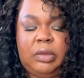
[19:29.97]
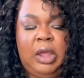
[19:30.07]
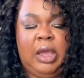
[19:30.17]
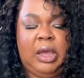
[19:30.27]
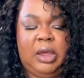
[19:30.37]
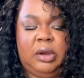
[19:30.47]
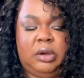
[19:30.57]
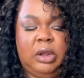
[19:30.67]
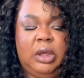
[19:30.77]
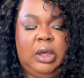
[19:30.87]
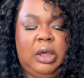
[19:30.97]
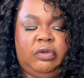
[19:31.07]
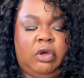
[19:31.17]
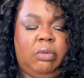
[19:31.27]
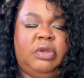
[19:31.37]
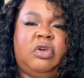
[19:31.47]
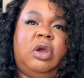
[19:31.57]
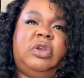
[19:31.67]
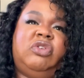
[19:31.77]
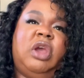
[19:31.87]
and it's always
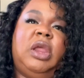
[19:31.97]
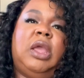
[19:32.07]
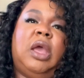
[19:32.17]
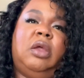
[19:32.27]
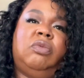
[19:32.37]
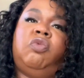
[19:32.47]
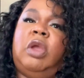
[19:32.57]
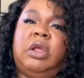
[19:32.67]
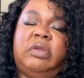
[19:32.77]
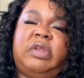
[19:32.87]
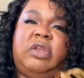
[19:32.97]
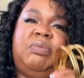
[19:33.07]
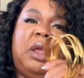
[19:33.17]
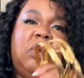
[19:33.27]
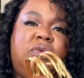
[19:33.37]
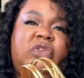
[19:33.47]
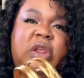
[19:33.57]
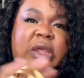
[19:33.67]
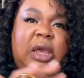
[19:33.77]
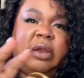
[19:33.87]
hard to try and get regular size bangles to
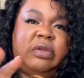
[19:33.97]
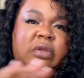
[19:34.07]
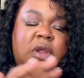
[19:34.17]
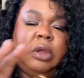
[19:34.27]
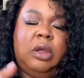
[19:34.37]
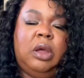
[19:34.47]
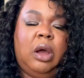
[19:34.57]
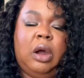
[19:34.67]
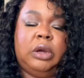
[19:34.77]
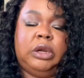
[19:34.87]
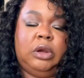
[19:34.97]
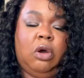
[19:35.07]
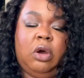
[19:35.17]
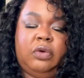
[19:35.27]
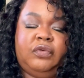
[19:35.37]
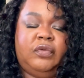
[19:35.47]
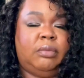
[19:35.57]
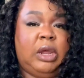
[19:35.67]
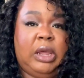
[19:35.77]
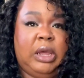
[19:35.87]
get on and off
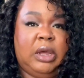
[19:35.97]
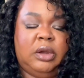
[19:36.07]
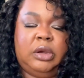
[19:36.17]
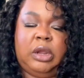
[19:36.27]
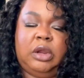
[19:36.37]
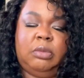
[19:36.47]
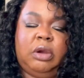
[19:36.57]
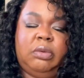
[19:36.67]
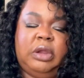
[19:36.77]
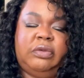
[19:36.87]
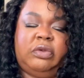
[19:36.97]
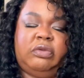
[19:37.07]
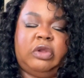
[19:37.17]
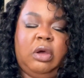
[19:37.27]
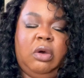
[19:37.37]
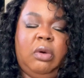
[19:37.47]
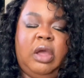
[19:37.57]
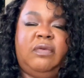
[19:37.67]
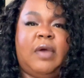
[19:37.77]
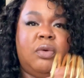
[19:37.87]
my hand and my wrist. So I
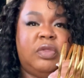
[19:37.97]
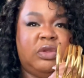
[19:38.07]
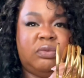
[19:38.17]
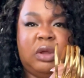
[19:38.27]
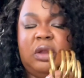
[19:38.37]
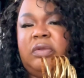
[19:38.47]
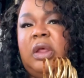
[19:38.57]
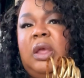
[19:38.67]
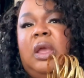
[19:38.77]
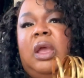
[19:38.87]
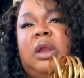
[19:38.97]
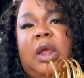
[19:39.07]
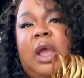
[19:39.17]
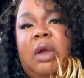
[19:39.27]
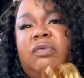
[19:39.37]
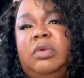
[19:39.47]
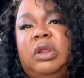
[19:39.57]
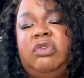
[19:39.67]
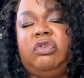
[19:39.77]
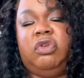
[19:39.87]
found these ones and I have really
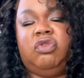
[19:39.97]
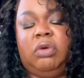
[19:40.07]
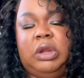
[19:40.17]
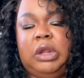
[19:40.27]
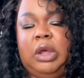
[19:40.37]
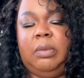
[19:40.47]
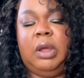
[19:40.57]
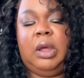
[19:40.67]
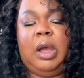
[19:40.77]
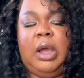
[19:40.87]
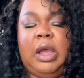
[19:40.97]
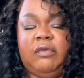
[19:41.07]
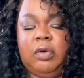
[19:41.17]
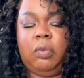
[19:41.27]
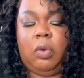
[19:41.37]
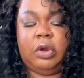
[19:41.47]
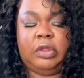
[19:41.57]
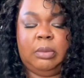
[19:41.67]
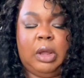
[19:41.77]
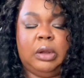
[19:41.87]
just enjoyed them. I haven't worn
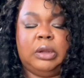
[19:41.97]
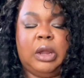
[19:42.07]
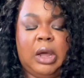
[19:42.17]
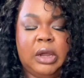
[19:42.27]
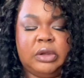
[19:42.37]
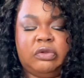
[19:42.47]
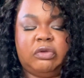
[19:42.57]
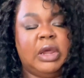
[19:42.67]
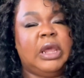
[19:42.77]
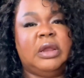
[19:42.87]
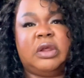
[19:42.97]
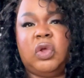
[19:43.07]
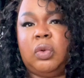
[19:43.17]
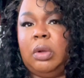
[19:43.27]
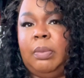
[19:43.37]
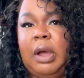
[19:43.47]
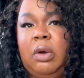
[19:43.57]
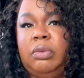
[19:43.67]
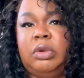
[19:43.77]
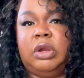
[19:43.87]
them a lot, so I can't tell you
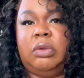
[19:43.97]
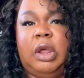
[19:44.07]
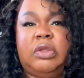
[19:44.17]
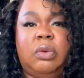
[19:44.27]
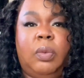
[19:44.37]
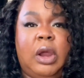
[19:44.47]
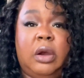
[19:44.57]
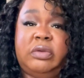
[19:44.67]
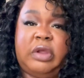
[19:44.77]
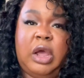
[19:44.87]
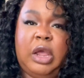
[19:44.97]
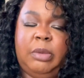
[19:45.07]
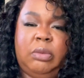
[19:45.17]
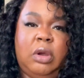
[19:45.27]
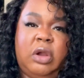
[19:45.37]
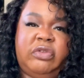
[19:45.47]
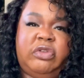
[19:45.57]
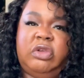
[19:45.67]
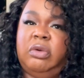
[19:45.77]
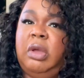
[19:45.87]
about, you know, like the wear time in regards
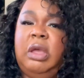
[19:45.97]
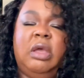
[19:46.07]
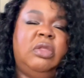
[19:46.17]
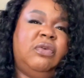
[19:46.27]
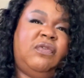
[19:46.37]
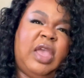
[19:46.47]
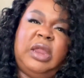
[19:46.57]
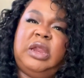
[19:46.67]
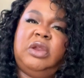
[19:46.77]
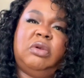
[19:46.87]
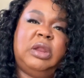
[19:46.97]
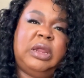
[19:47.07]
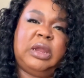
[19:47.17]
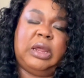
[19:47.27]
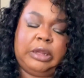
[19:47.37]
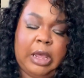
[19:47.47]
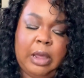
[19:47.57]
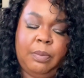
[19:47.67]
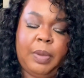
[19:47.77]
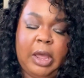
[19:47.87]
to the fading or anything like
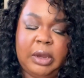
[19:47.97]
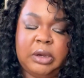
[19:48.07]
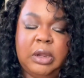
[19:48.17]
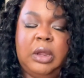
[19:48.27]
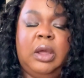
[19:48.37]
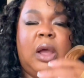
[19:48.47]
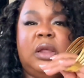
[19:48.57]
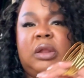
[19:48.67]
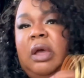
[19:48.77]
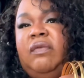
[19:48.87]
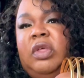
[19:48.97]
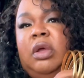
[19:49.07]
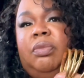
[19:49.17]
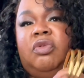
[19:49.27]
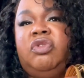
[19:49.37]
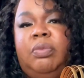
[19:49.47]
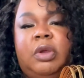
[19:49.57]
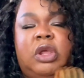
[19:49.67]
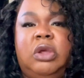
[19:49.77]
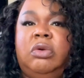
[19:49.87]
that, but I love them. They're super
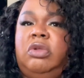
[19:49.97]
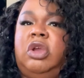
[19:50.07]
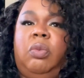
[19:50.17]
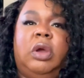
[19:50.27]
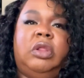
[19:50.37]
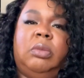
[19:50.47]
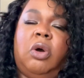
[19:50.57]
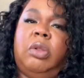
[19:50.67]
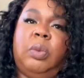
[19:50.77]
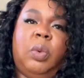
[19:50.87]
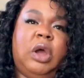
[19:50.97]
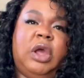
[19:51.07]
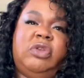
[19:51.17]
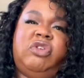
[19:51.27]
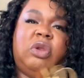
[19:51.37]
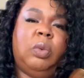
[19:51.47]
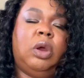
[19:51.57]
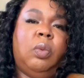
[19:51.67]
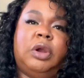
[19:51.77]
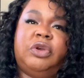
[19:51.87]
cute. You can wear them all at once. You can wear
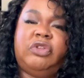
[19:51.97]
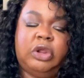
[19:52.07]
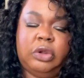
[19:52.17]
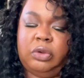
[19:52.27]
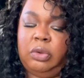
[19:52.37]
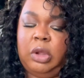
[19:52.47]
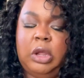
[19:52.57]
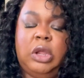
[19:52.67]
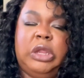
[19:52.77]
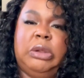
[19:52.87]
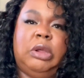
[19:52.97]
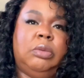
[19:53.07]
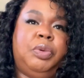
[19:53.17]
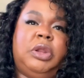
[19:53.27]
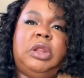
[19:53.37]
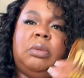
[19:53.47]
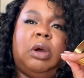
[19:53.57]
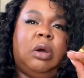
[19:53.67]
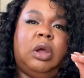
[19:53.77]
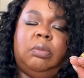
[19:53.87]
one or two. You can put them
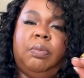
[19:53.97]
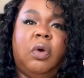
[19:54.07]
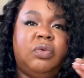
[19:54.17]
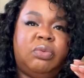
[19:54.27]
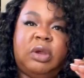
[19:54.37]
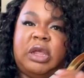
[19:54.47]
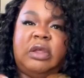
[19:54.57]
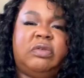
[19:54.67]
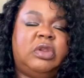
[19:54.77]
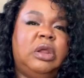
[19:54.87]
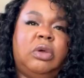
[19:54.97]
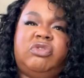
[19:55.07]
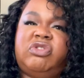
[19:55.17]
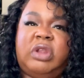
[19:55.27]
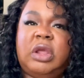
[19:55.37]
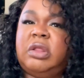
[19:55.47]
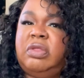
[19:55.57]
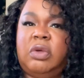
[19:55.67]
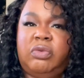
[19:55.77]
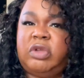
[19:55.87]
on both wrists, you know, just like
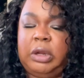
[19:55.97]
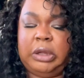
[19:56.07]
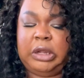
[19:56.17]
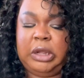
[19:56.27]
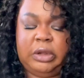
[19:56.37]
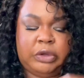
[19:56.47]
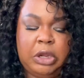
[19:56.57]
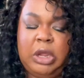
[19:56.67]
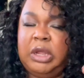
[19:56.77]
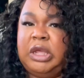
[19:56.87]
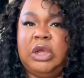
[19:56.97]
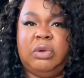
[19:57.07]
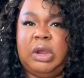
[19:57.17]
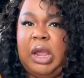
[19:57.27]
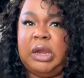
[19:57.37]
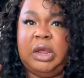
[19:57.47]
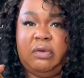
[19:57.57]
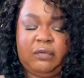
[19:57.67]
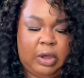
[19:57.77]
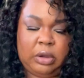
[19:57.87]
those kind of things. Get
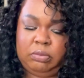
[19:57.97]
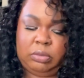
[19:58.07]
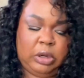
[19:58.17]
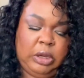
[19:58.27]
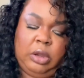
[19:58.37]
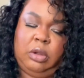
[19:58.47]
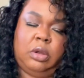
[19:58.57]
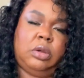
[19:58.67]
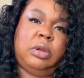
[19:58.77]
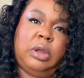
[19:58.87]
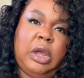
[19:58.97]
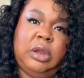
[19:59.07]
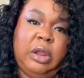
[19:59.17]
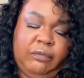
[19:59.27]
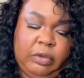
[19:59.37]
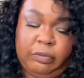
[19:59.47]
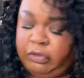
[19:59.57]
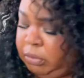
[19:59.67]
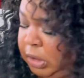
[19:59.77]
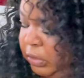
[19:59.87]
creative. Like, oh, I love them
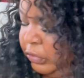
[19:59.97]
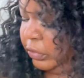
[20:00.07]
so much.